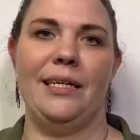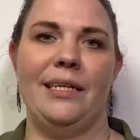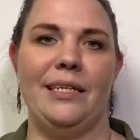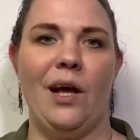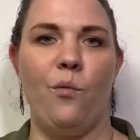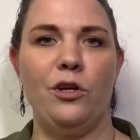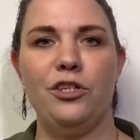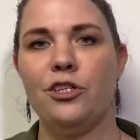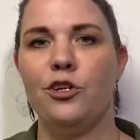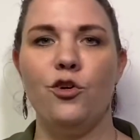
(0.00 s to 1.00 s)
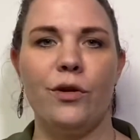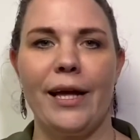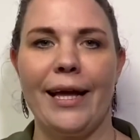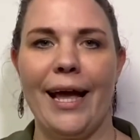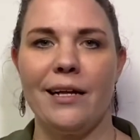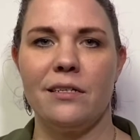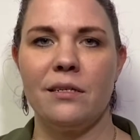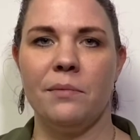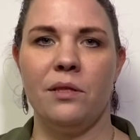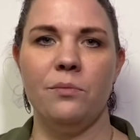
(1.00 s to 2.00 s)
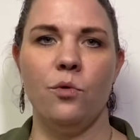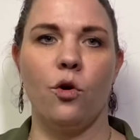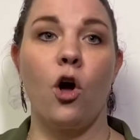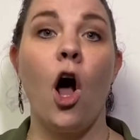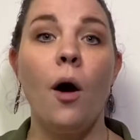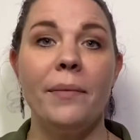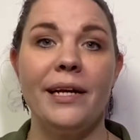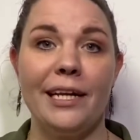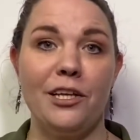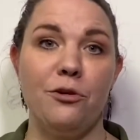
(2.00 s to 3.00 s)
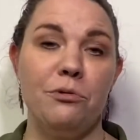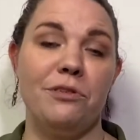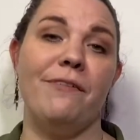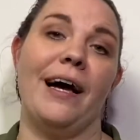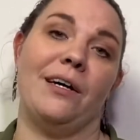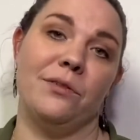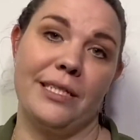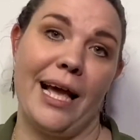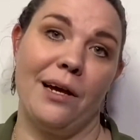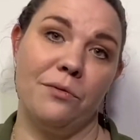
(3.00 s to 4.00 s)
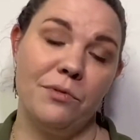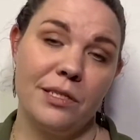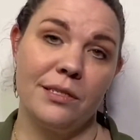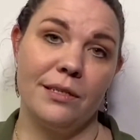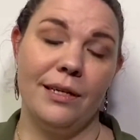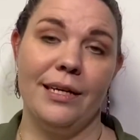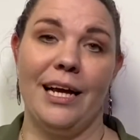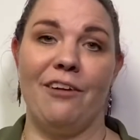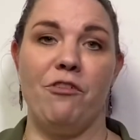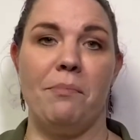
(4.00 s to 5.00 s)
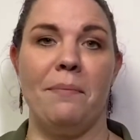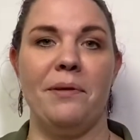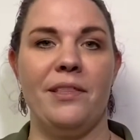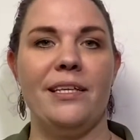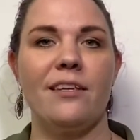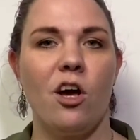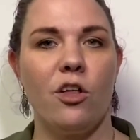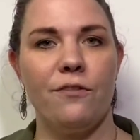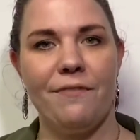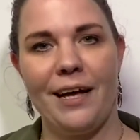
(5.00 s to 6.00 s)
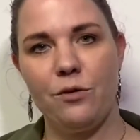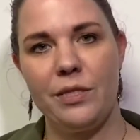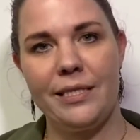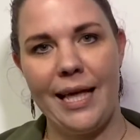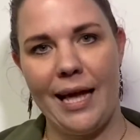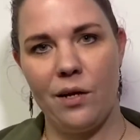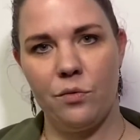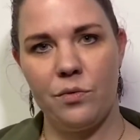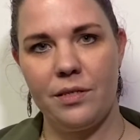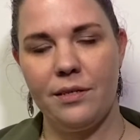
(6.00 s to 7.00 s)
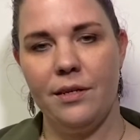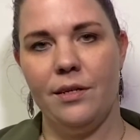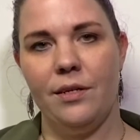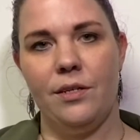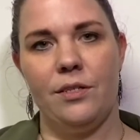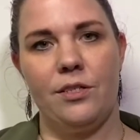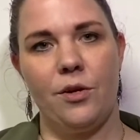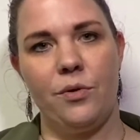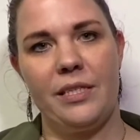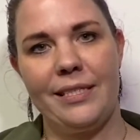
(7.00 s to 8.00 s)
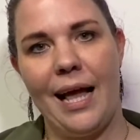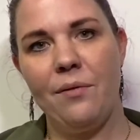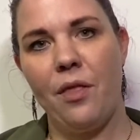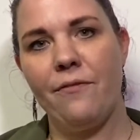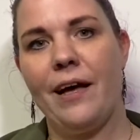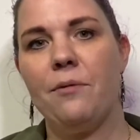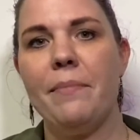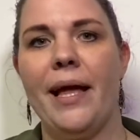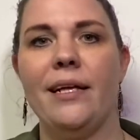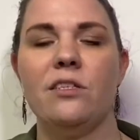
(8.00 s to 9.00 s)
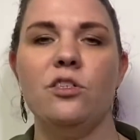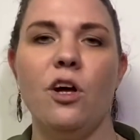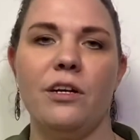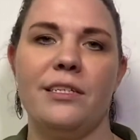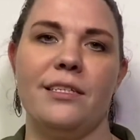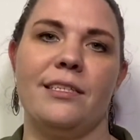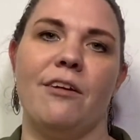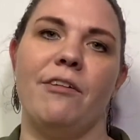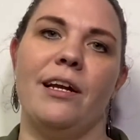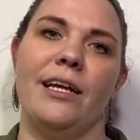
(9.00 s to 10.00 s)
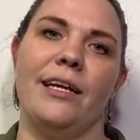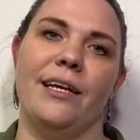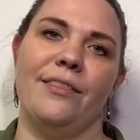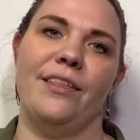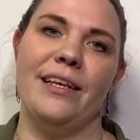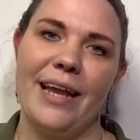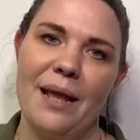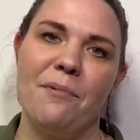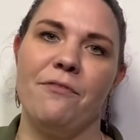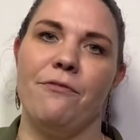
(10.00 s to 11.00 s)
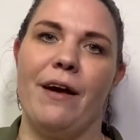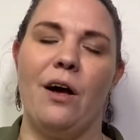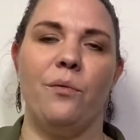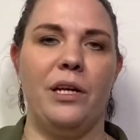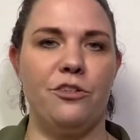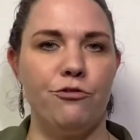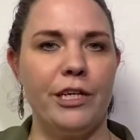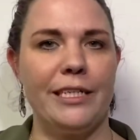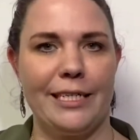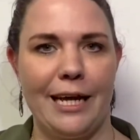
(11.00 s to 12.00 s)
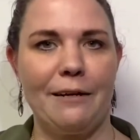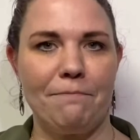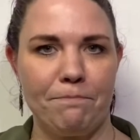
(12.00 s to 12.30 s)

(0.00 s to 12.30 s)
Now, we're just looking at some of the more commonly used vowel sounds. And remember, these are the vowel sounds. So the sound that the vowel makes, not necessarily the name of the vowel when it's written down.